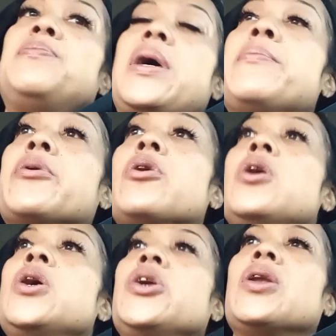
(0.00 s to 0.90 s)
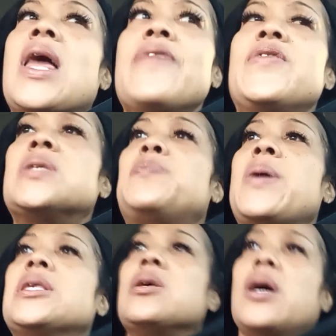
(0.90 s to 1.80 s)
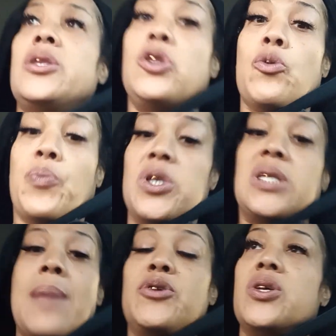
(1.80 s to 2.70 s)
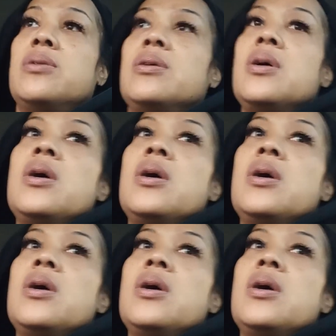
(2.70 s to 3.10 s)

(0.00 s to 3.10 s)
Remember, your life is based on your perception.